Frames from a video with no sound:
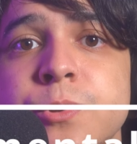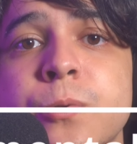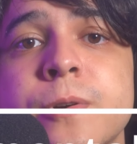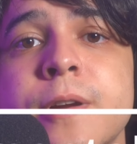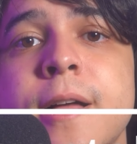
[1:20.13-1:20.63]

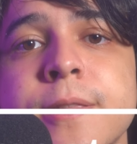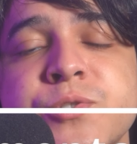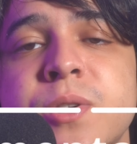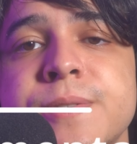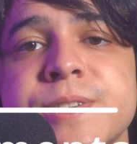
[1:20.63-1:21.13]
Your
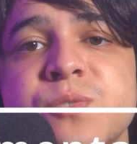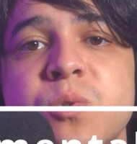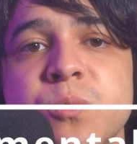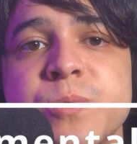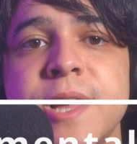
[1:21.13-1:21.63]
electronics
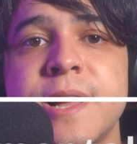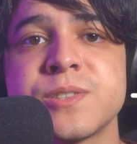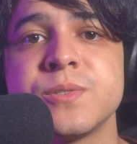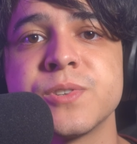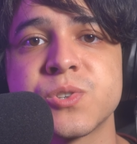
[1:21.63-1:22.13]
will react
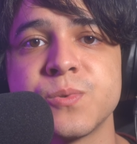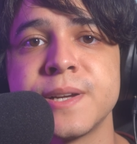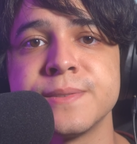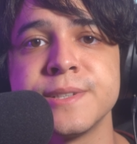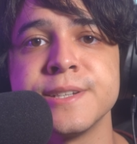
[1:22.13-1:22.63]
to the
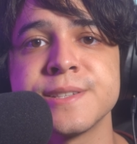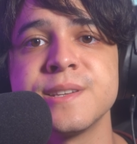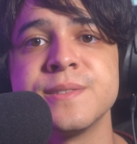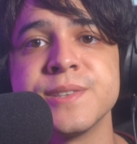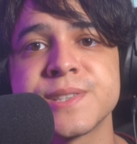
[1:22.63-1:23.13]
surroundings
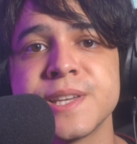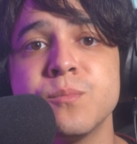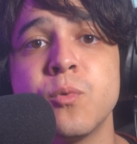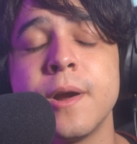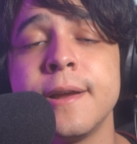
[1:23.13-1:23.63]
in the
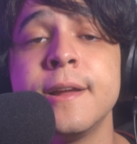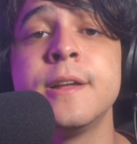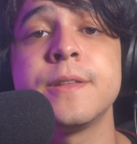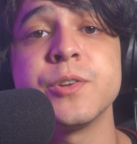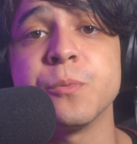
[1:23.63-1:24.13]
same way
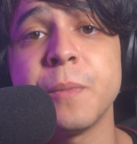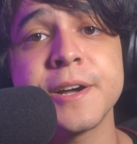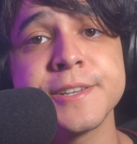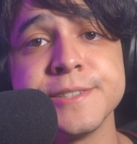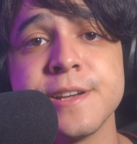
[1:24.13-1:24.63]
that your
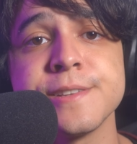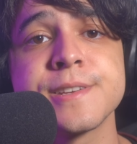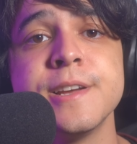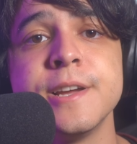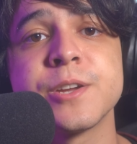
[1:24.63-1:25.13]
body does,